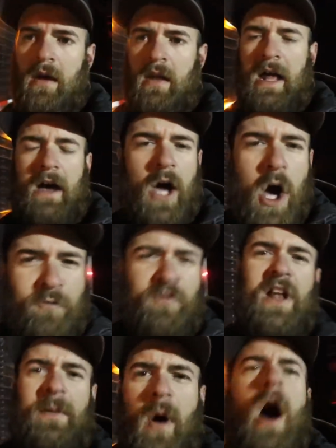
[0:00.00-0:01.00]
Now
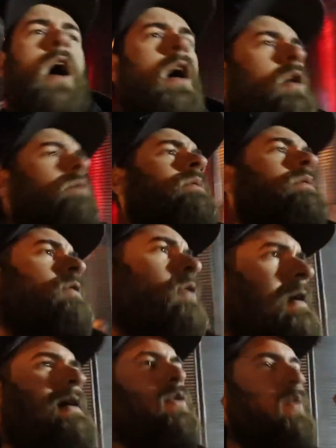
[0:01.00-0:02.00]
hopefully tomorrow,
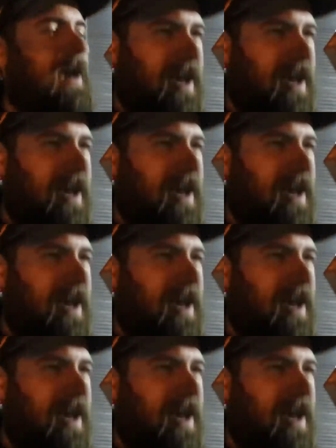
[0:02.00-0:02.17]
we can